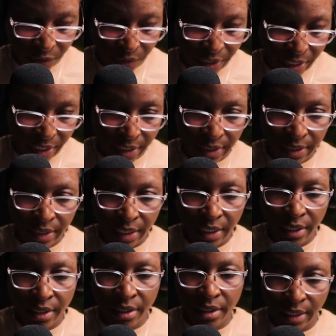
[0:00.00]
So I can
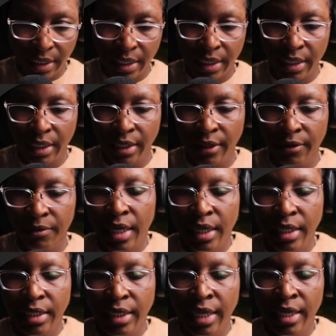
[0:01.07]
say Nikki, and
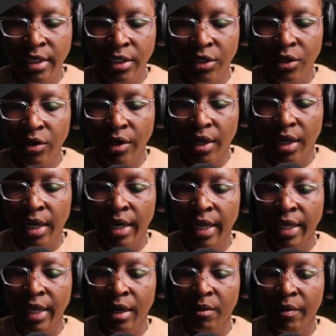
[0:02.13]
I hit enter,
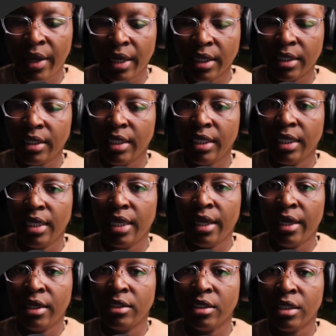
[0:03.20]
and I get back Nikki
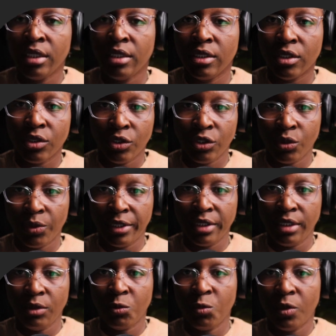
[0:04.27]
age is
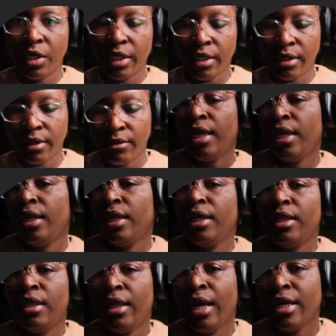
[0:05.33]
21. And
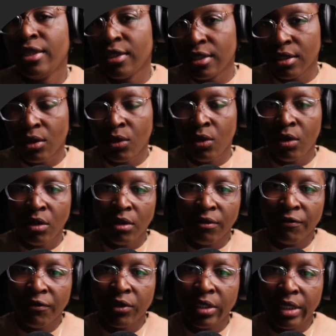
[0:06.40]
that's all
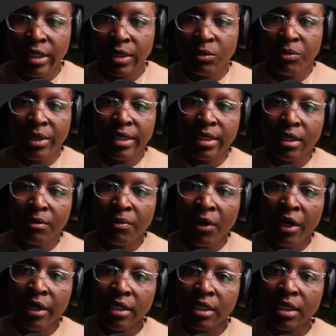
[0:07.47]
for this basic
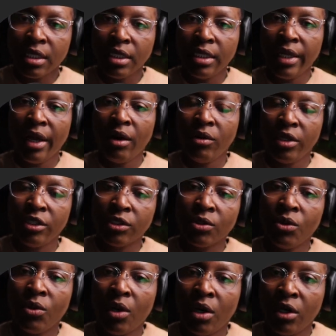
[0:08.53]
part. Now let's
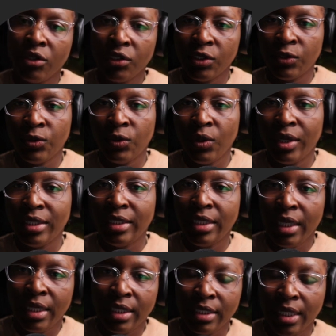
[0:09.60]
go on to
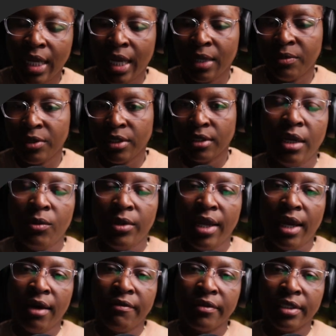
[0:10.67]
data types. And we
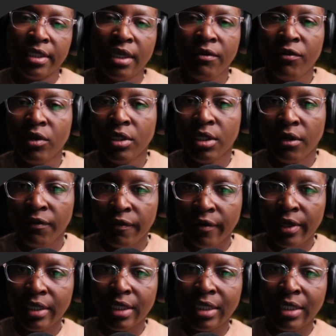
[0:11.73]
have several
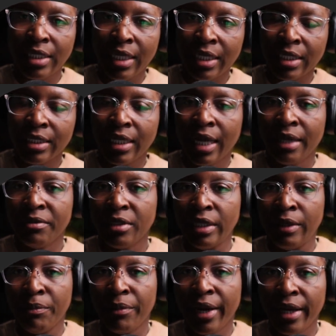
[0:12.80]
different data types
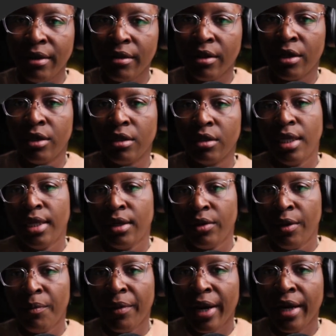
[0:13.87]
in Python. Now
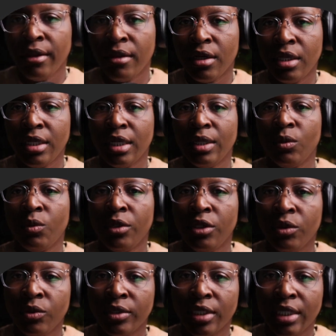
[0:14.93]
in Python, we
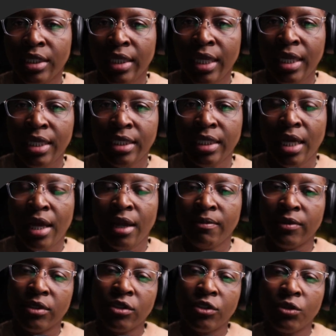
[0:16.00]
use data
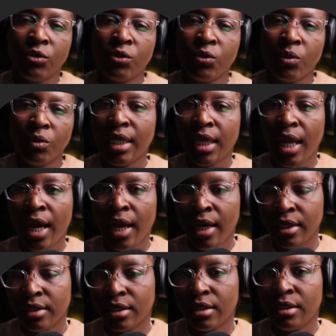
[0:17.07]
types to
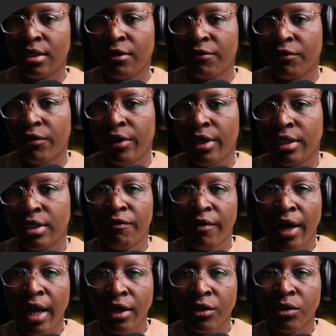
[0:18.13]
cast different
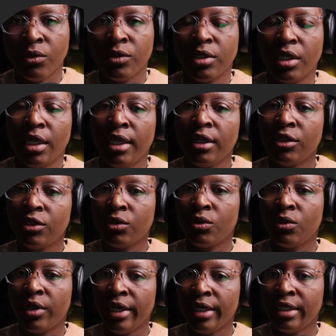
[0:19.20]
values
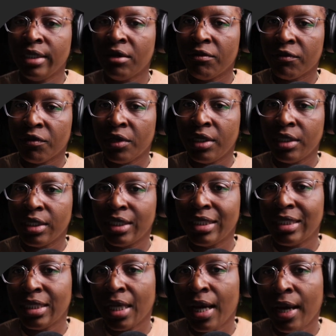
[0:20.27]
into a different
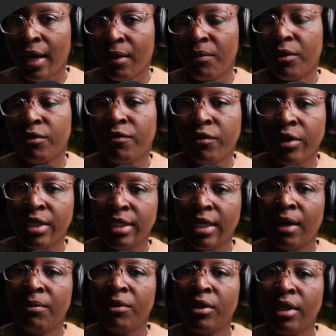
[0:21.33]
type. For
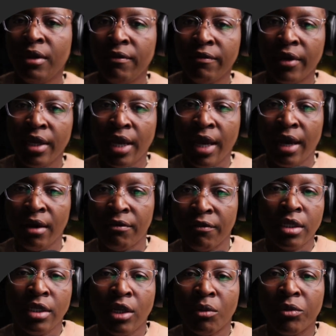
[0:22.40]
example, if I have
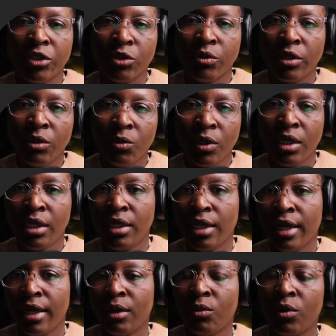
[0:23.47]
the number 21
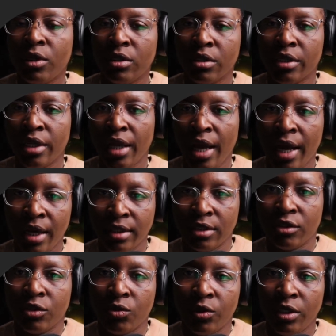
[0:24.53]
and I want to
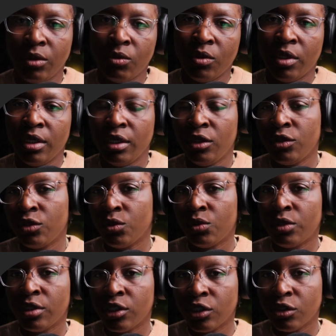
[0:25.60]
cast 21 into
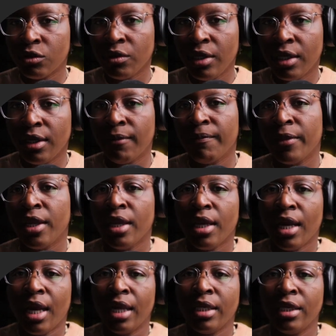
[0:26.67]
a string,
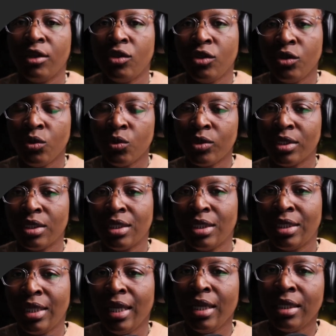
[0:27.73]
I can use the
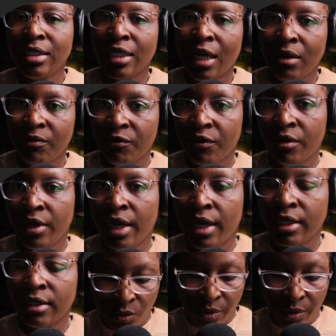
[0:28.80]
data type for that.